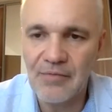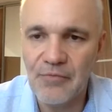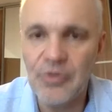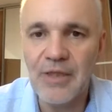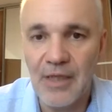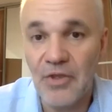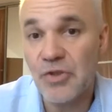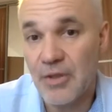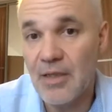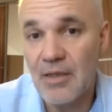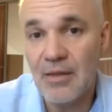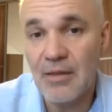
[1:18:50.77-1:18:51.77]
would
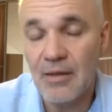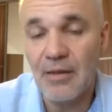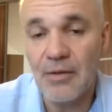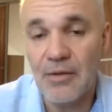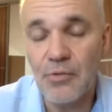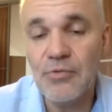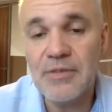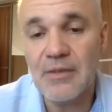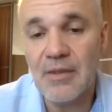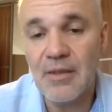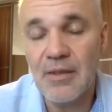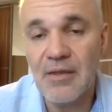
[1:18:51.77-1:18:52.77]
actually use
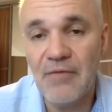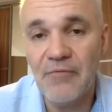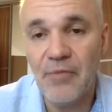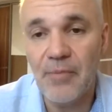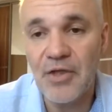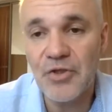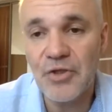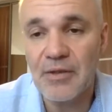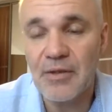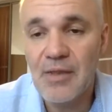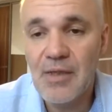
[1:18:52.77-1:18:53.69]
the information